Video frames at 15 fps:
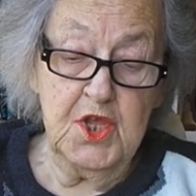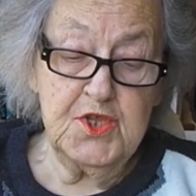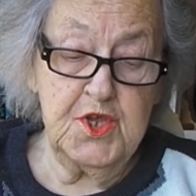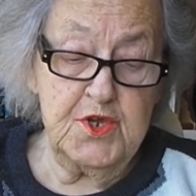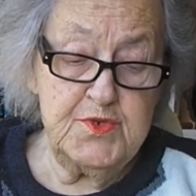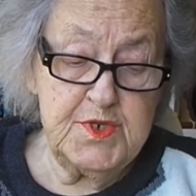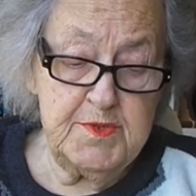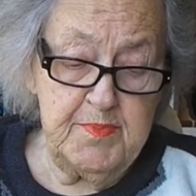
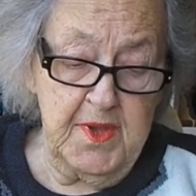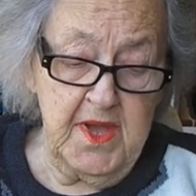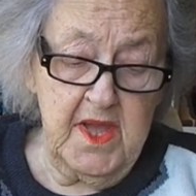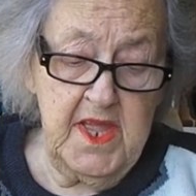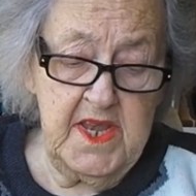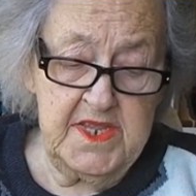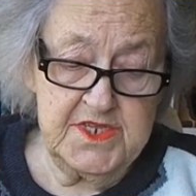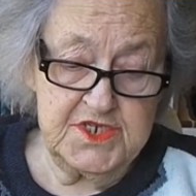"Go to
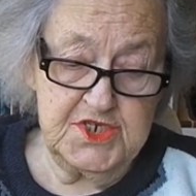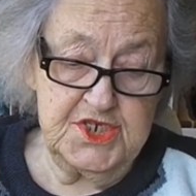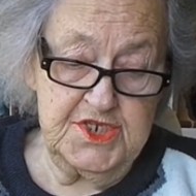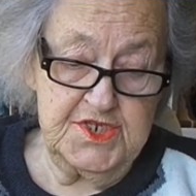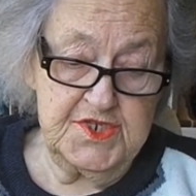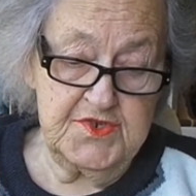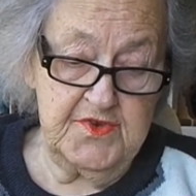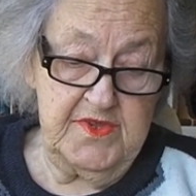Pilate,"
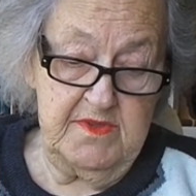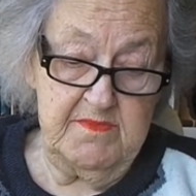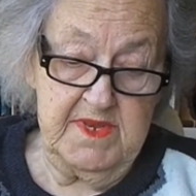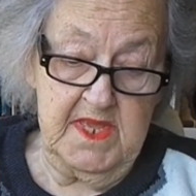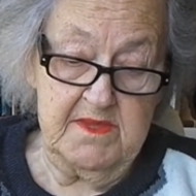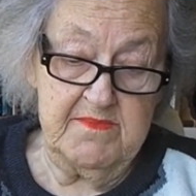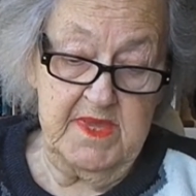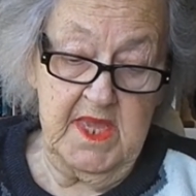she screamed
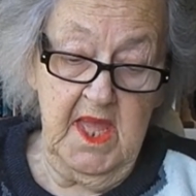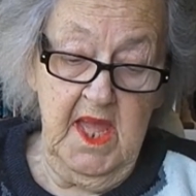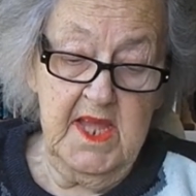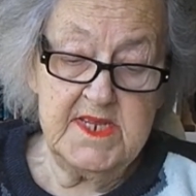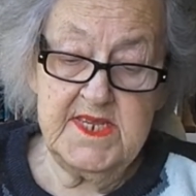at me.